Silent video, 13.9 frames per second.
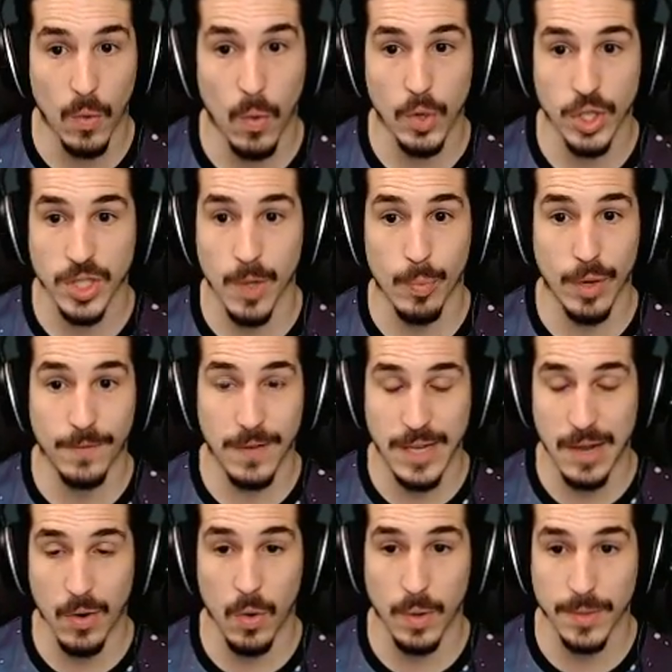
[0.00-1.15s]
or just not bring
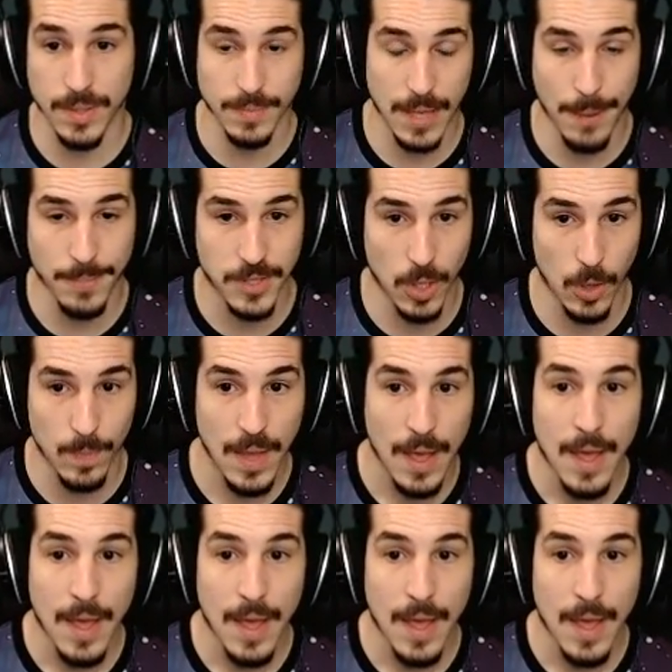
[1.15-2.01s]
Fini at all sometimes. So